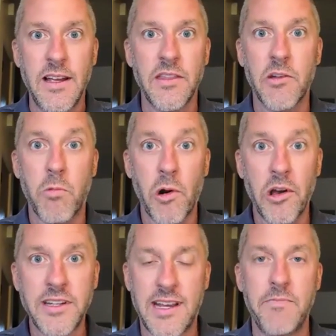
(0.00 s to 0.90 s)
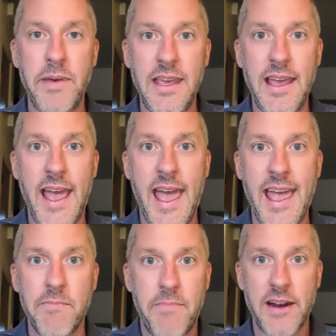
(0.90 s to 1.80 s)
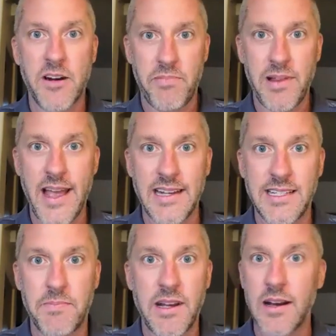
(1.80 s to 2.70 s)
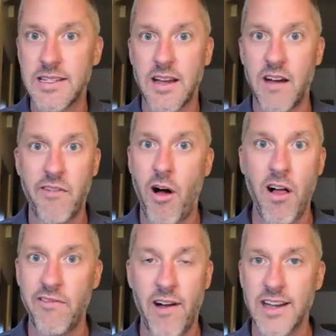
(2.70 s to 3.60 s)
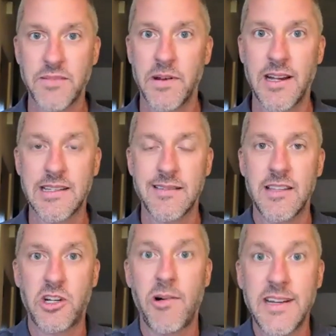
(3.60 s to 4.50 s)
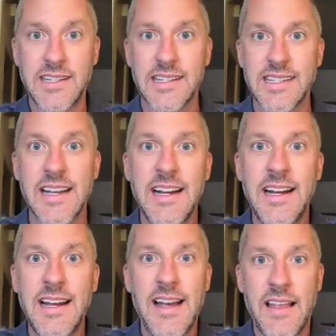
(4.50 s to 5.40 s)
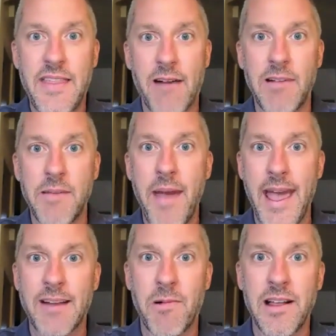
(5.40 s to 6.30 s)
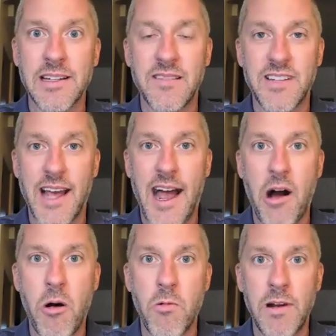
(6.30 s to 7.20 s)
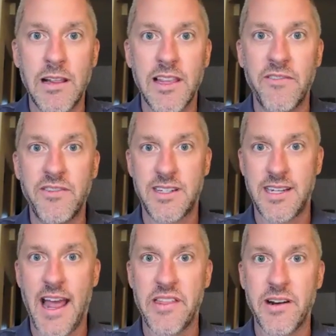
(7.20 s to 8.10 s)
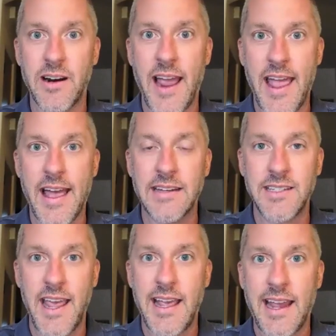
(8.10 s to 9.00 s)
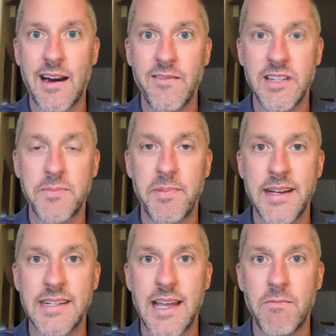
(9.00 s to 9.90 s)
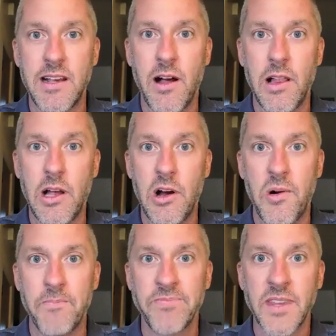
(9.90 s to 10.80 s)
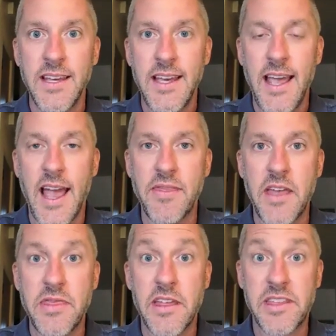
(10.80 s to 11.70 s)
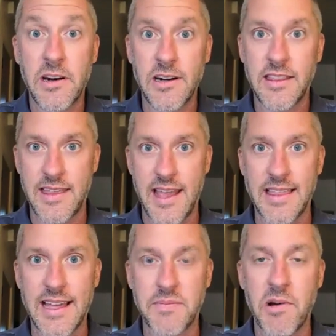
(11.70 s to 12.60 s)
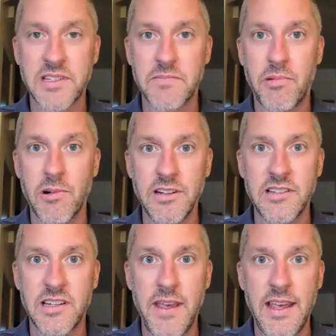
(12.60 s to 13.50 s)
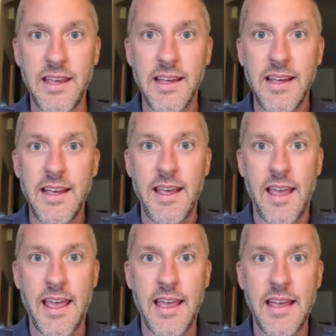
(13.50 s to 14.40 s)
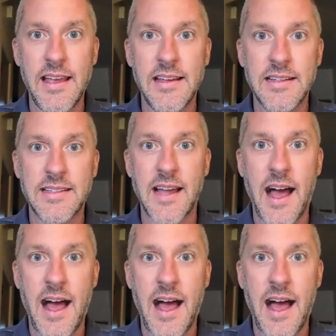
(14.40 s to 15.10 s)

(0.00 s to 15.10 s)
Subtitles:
the world can be a better place because of all of us, because of the choices that we make relative to how we live together and take care of this place that we call home. And then the third thing that's most important to me is